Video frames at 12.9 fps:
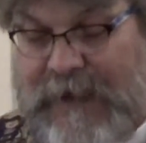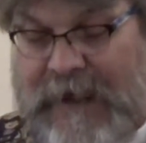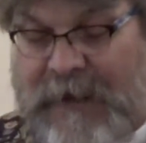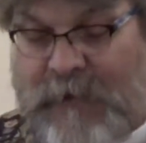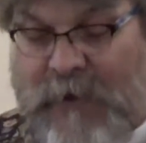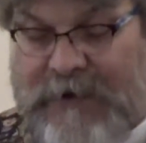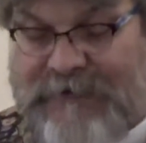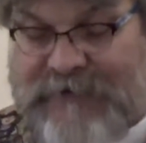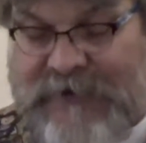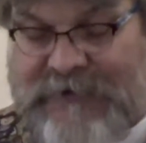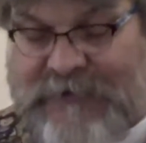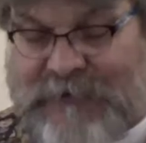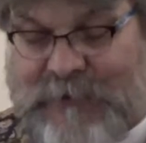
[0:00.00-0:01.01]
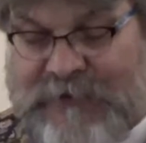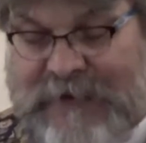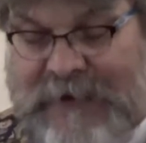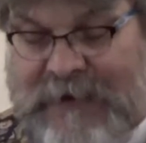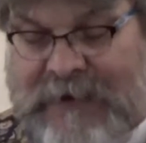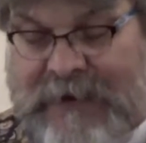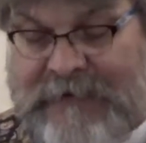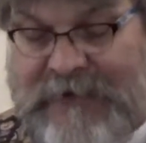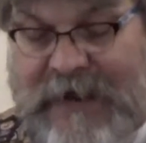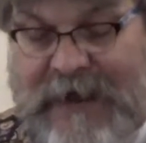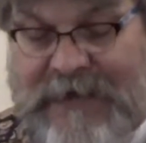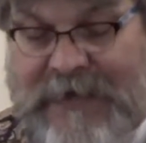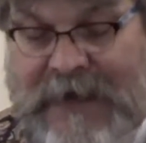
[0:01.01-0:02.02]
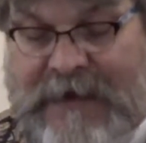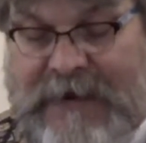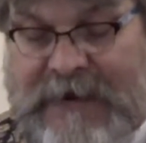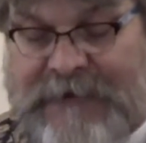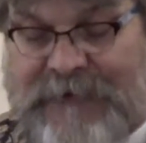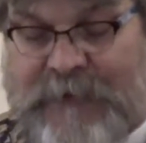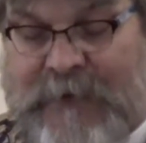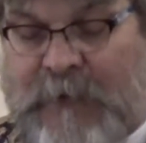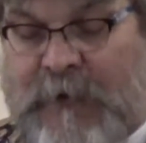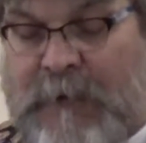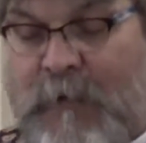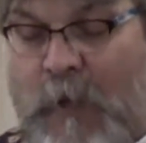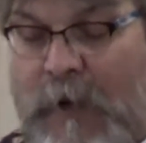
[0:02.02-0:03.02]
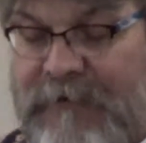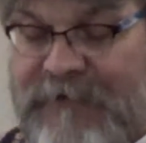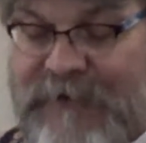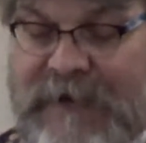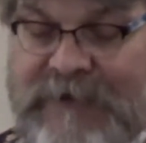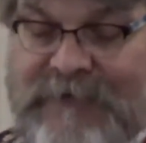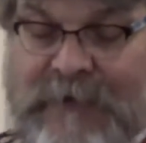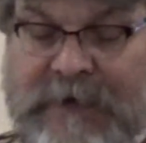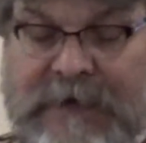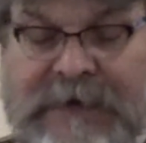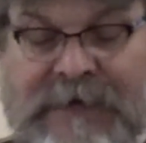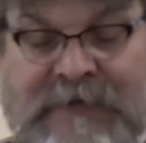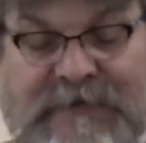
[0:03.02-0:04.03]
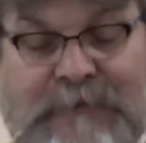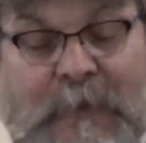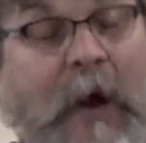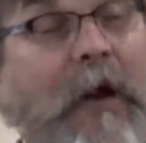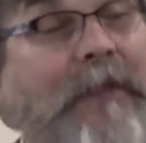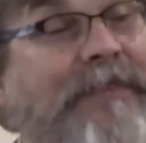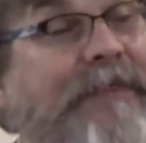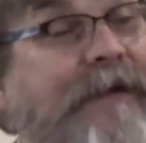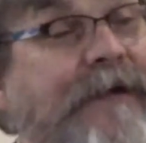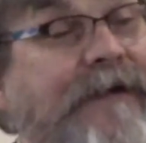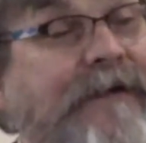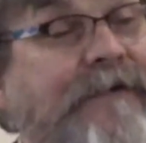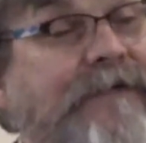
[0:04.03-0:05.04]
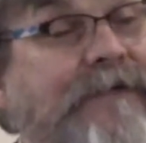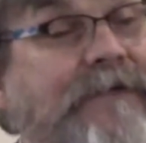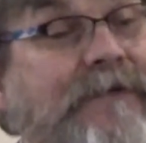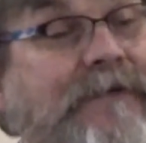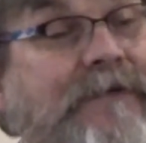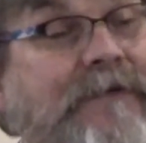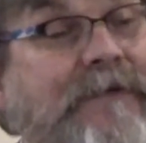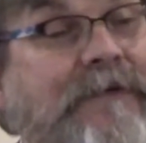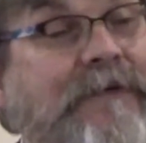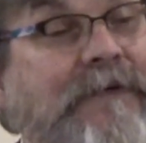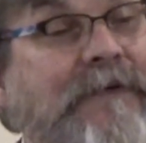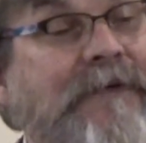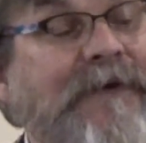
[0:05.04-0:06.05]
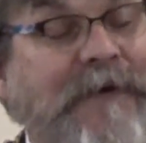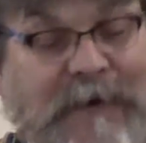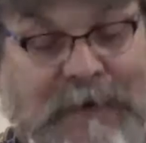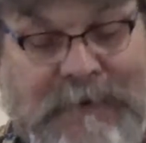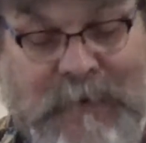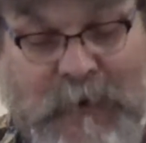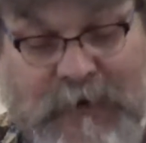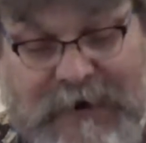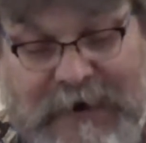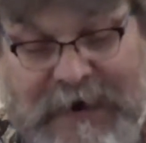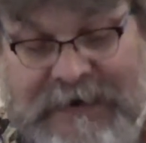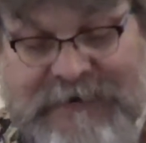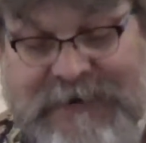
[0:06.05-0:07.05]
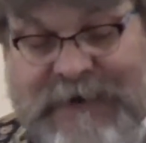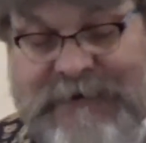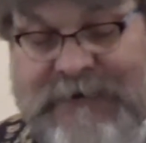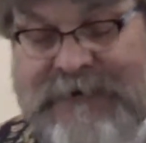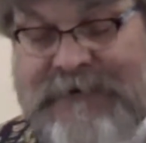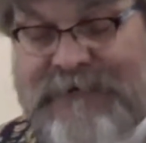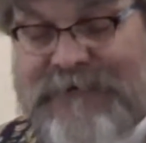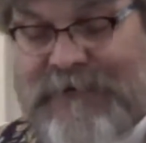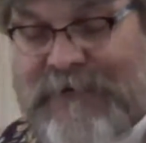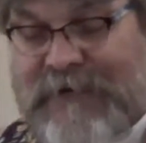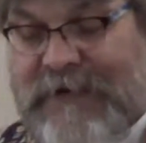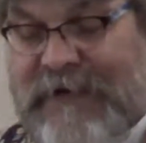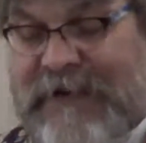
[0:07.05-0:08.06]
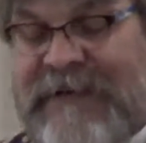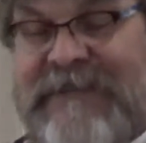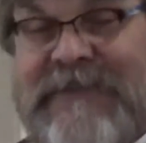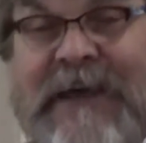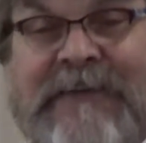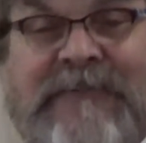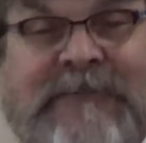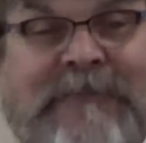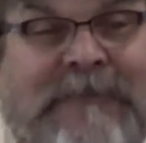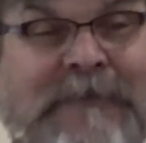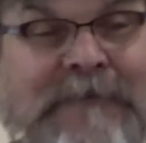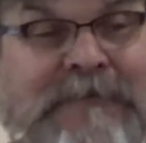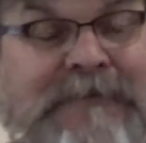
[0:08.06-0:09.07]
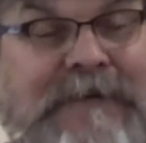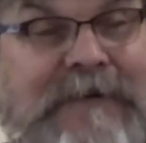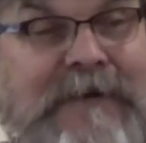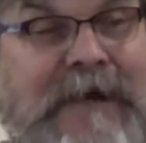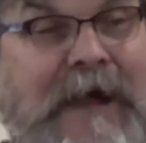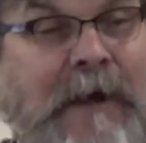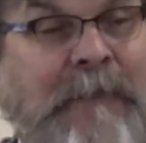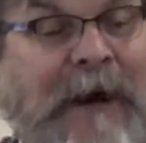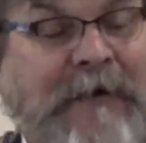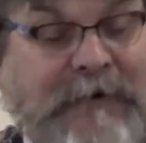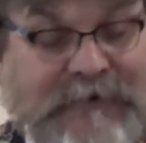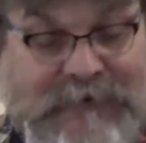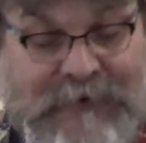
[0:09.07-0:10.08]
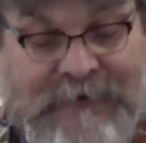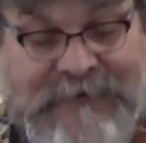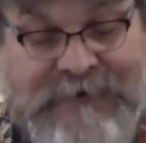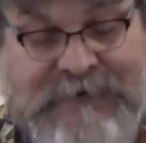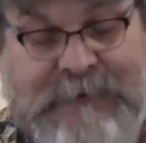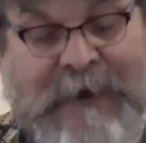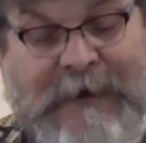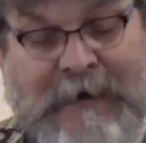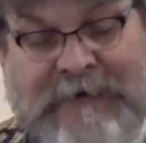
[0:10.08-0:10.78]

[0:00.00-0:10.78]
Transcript: And what if Jesus were telling us that if we were more faithful in the small things, more attentive, intentional about our service, about our